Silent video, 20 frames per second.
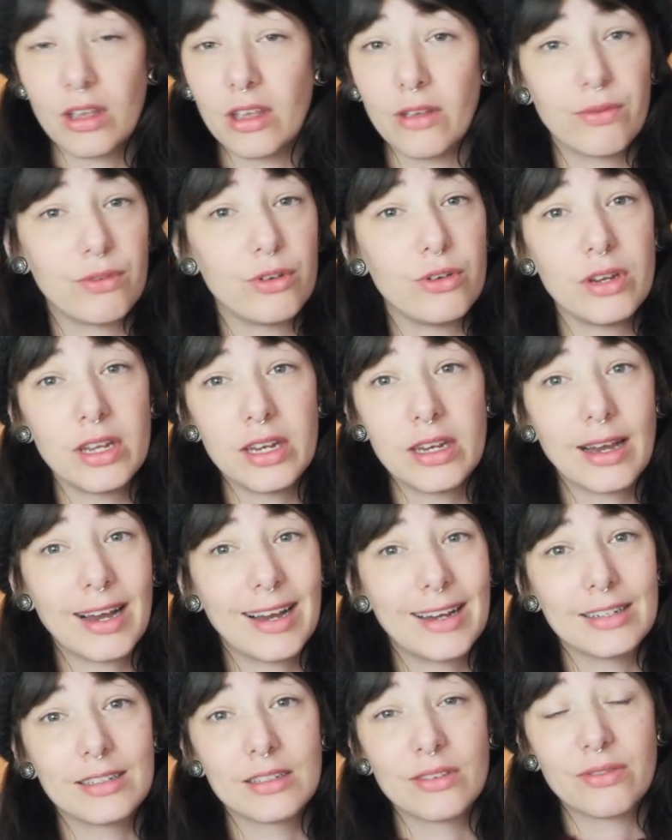If you need a
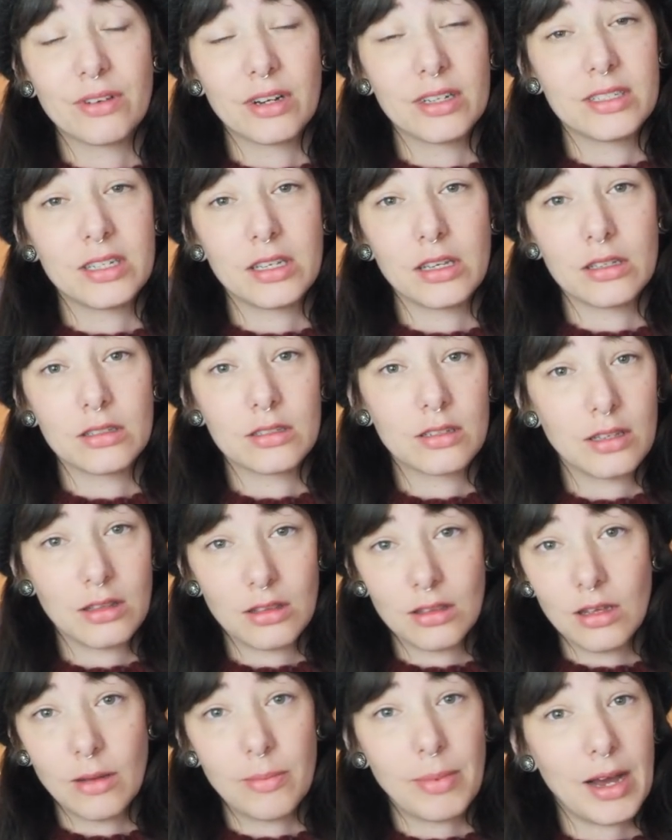hand finding
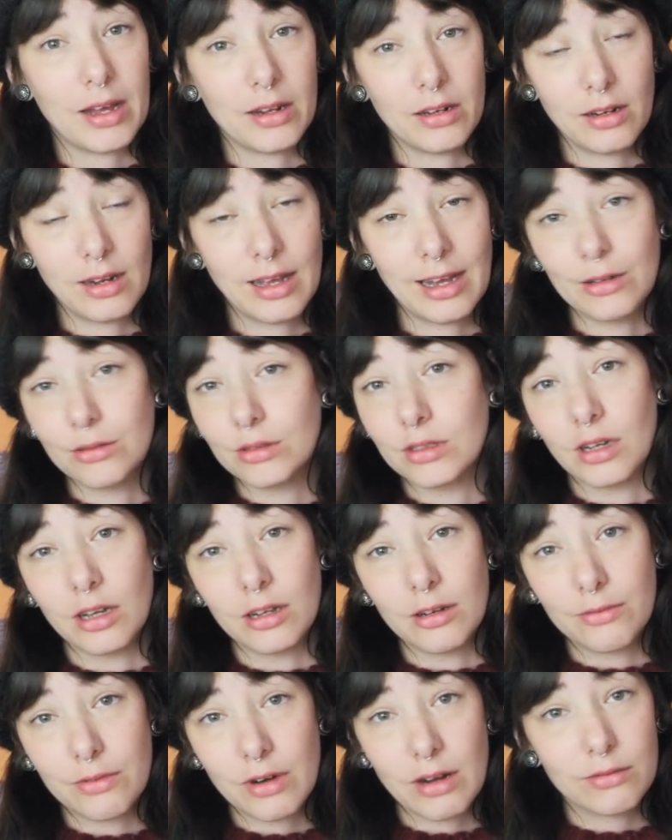a pattern
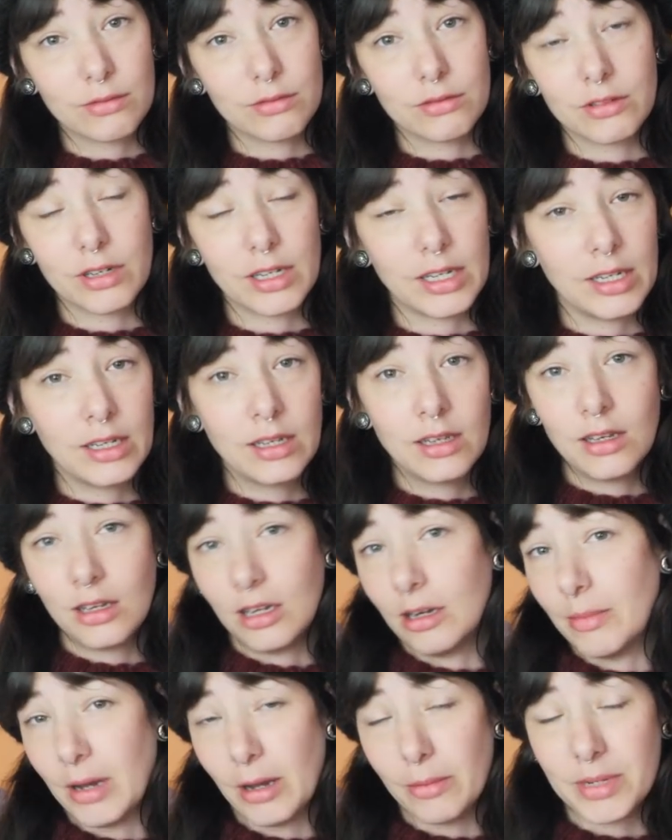outside of Ravelry,
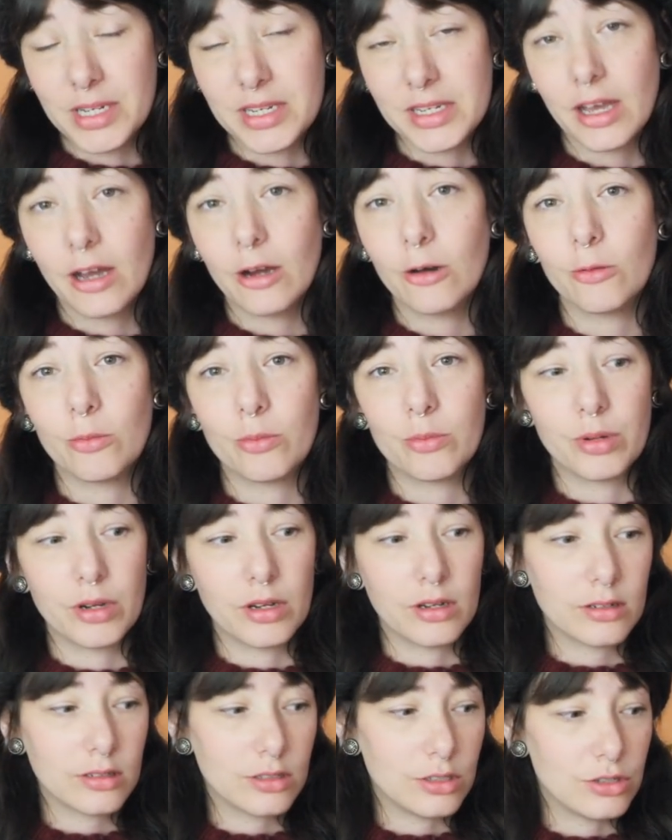I'm happy to help,
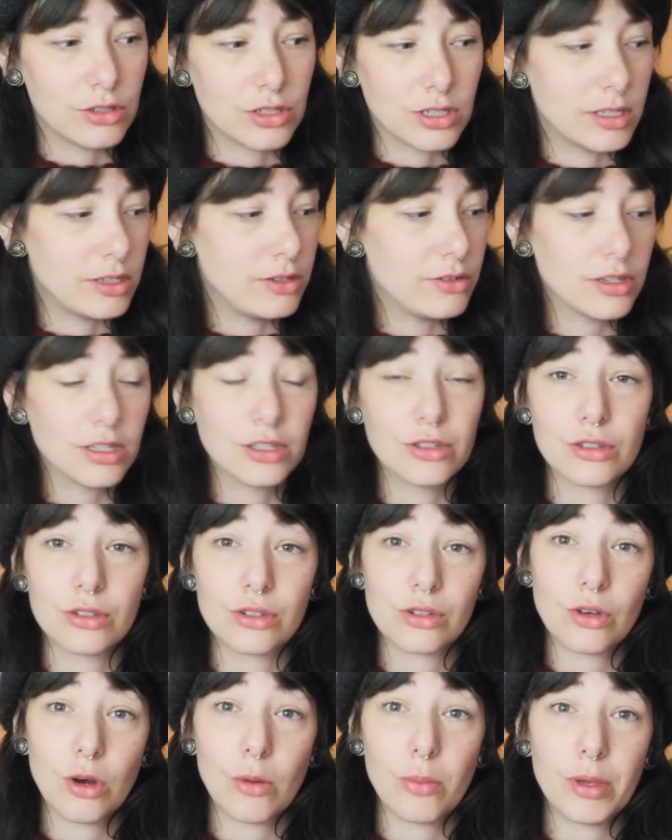but usually you can
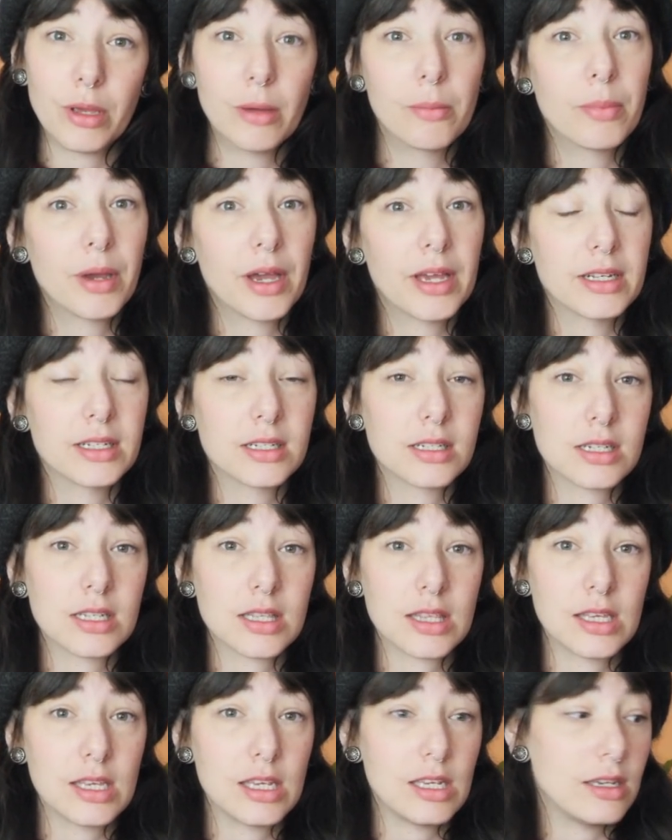just copy and paste
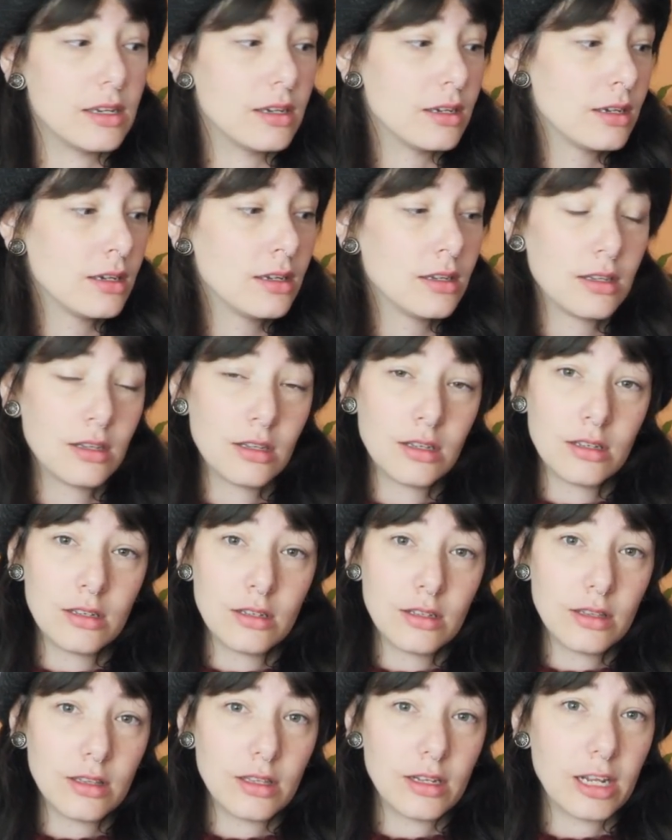the
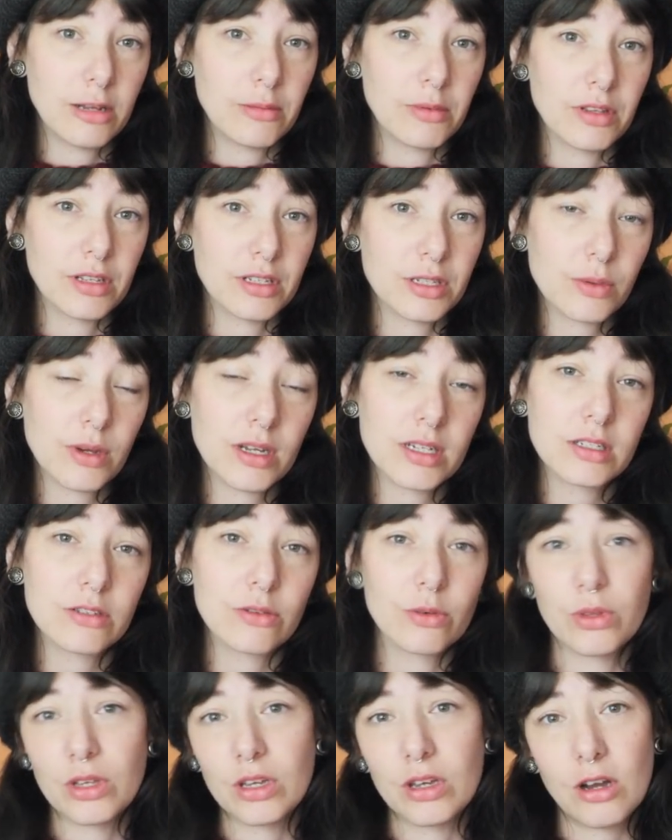name of the
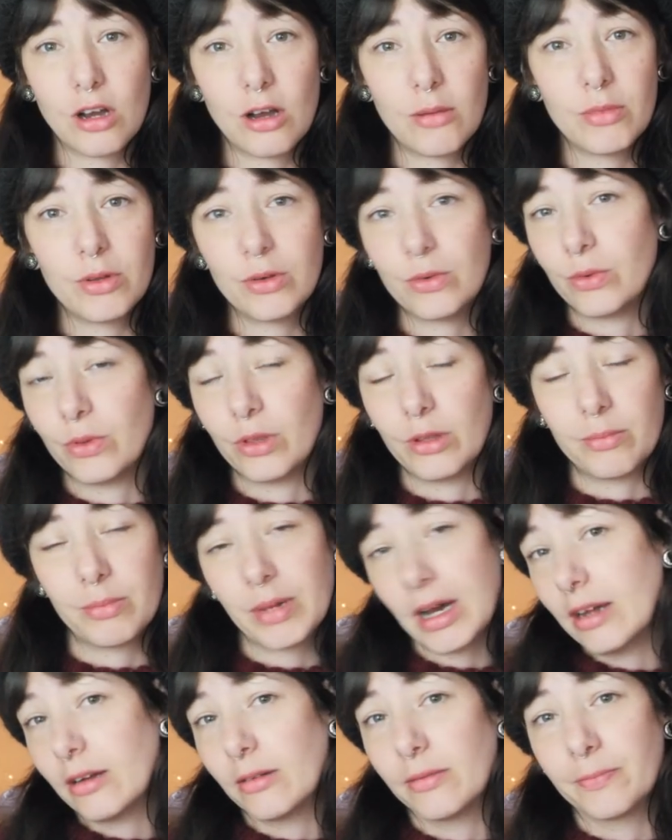sweater or the garment or the
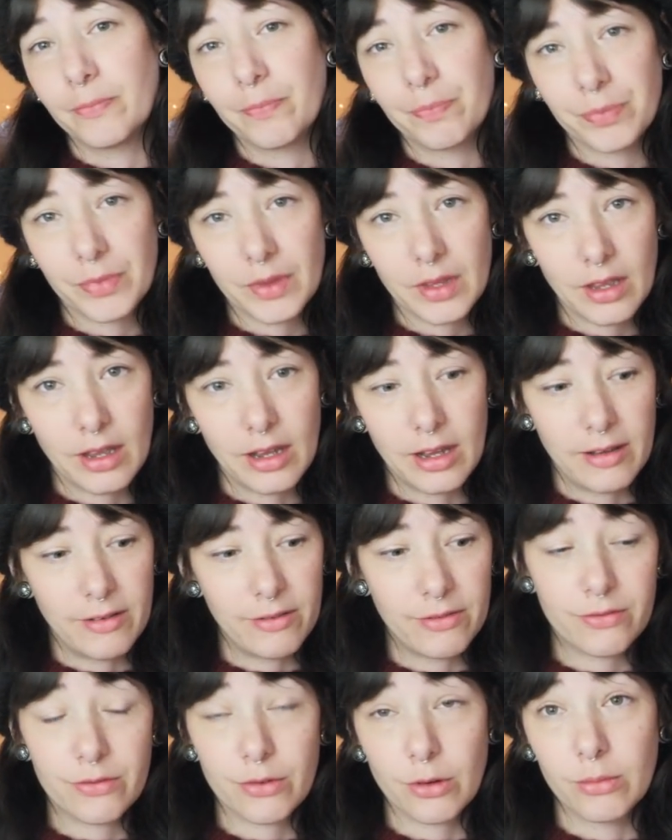pattern
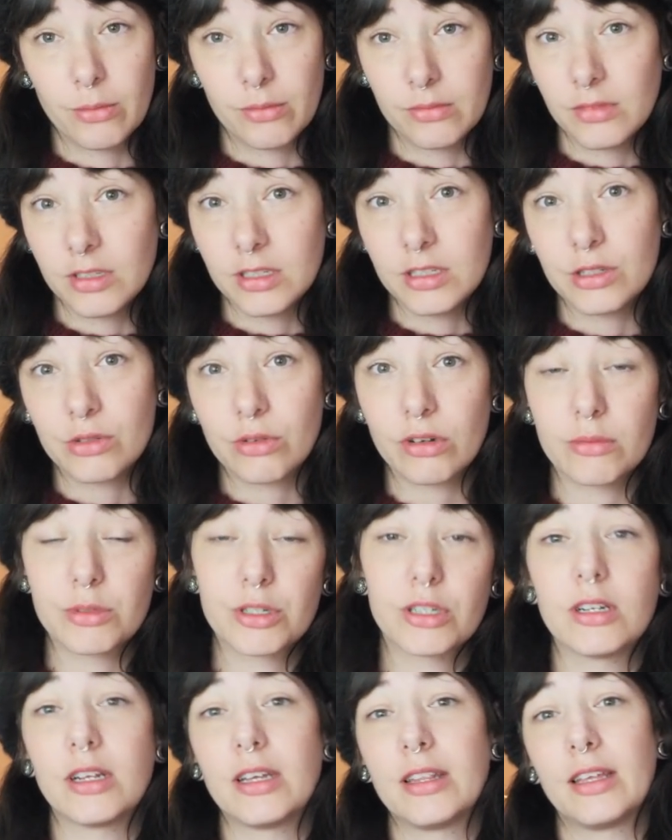from the
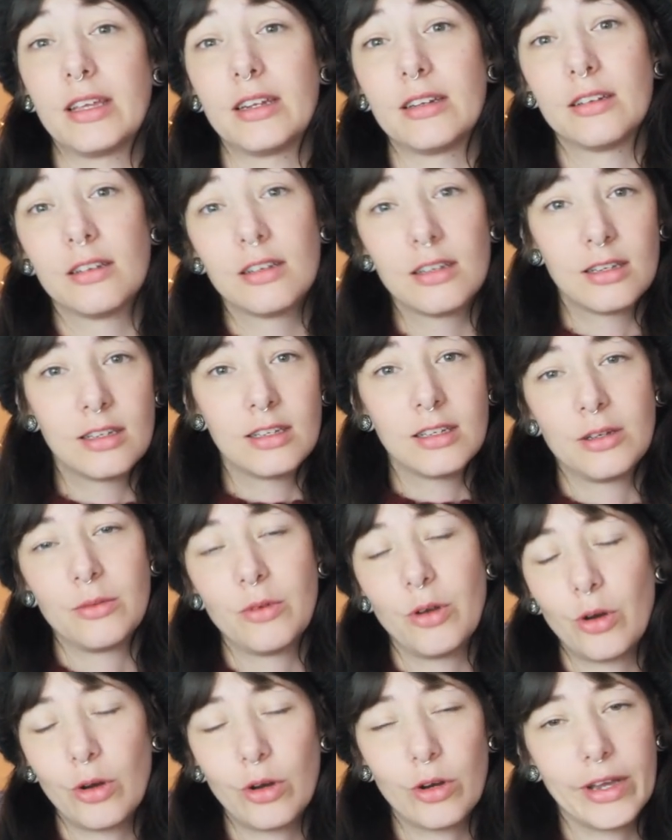description, and then
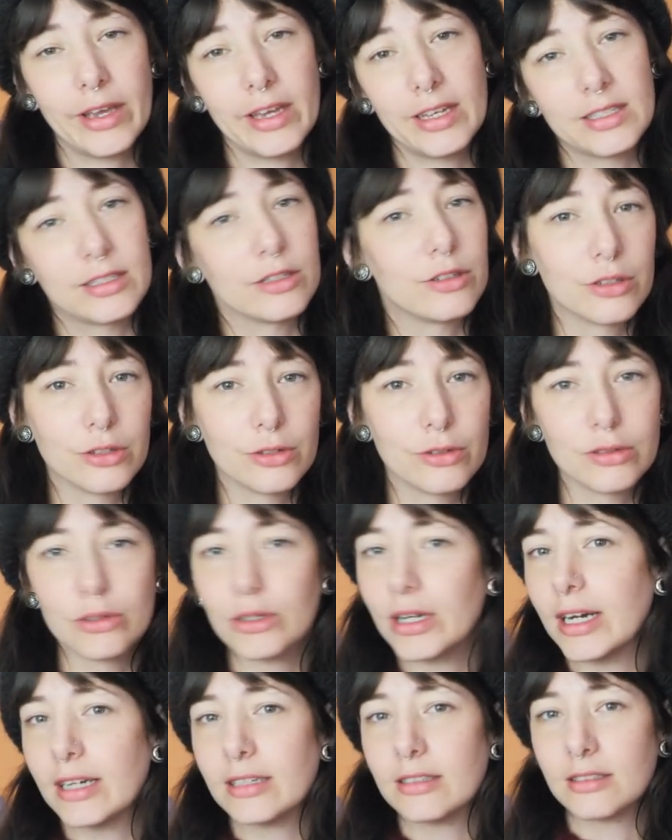hoy it into
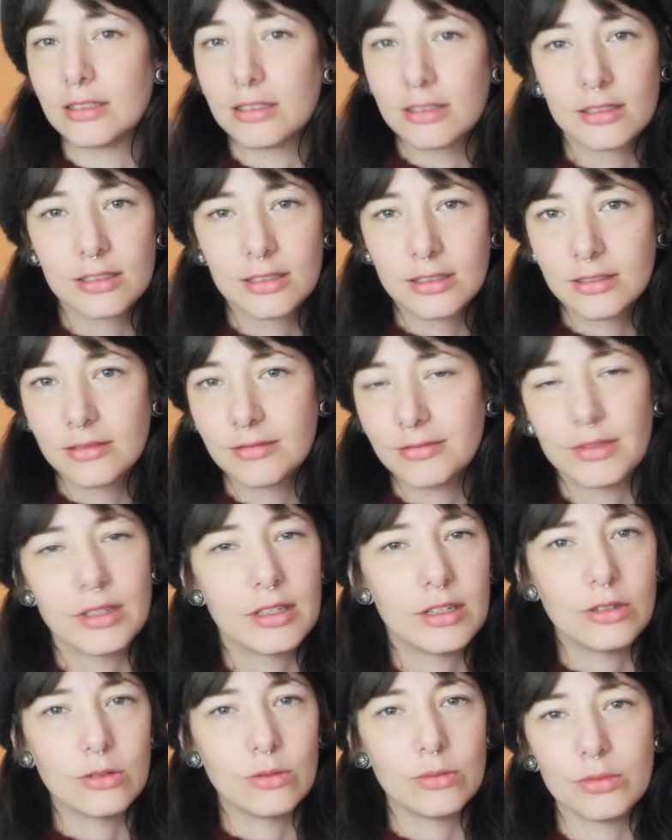Google and
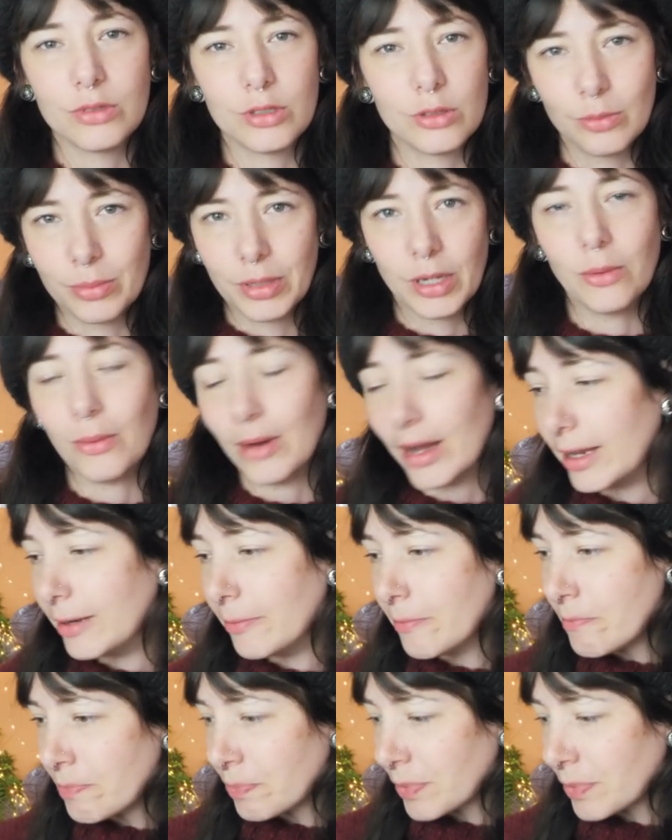you'll be away.